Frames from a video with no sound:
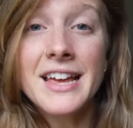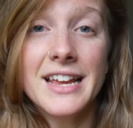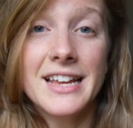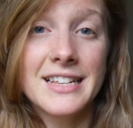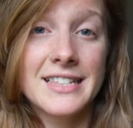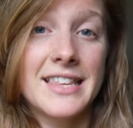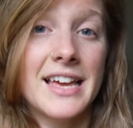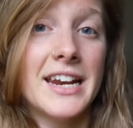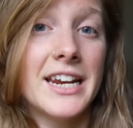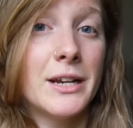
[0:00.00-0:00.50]

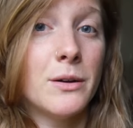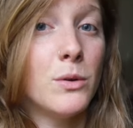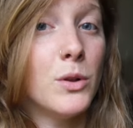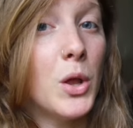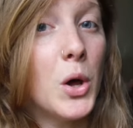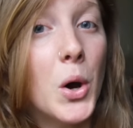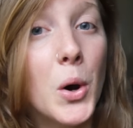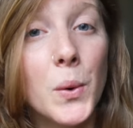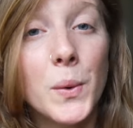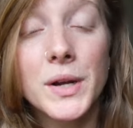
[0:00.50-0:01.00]
is that I
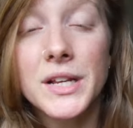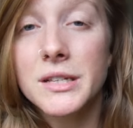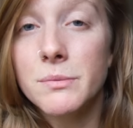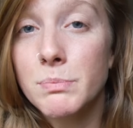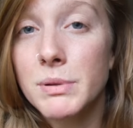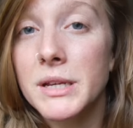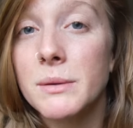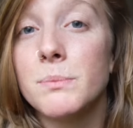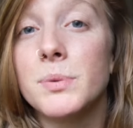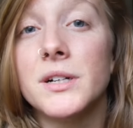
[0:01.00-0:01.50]
will always
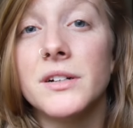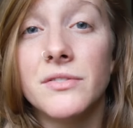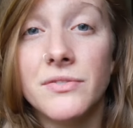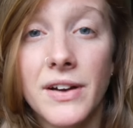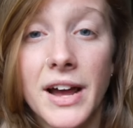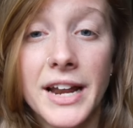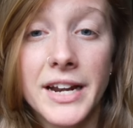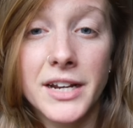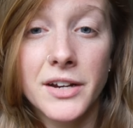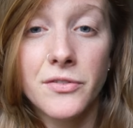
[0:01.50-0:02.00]
be
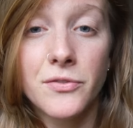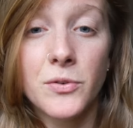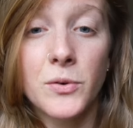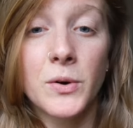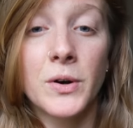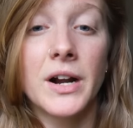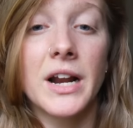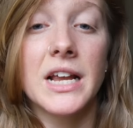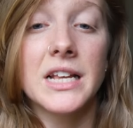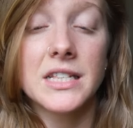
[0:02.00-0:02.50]
provided
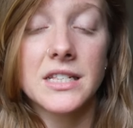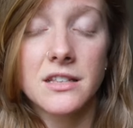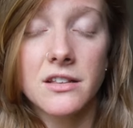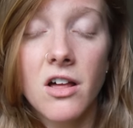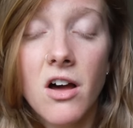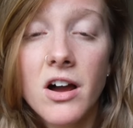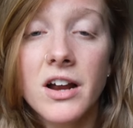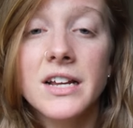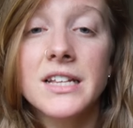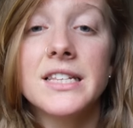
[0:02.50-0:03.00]
for as
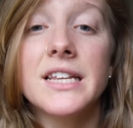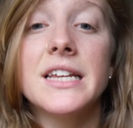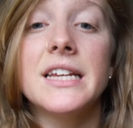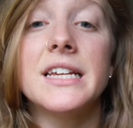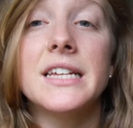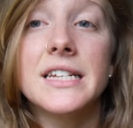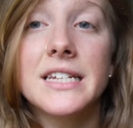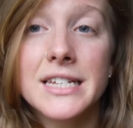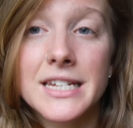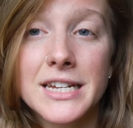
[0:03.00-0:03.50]
long as I
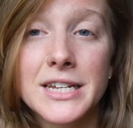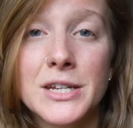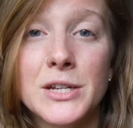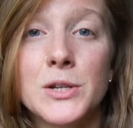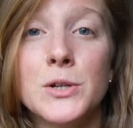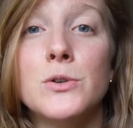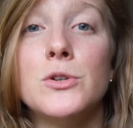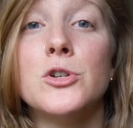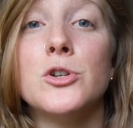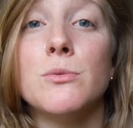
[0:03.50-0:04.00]

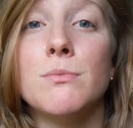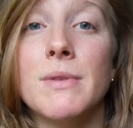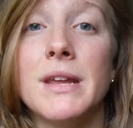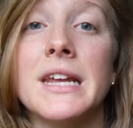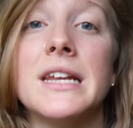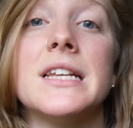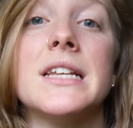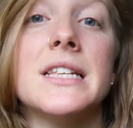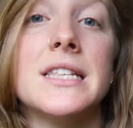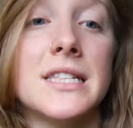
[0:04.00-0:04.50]
continue to
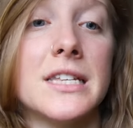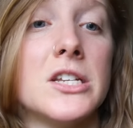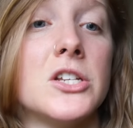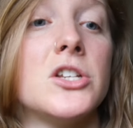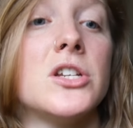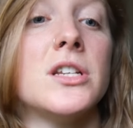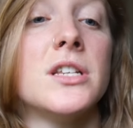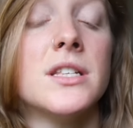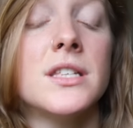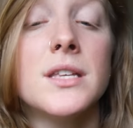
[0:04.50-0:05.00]
make
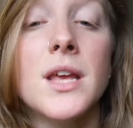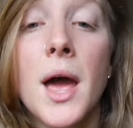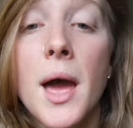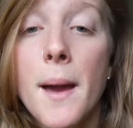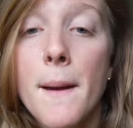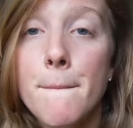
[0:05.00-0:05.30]
decisions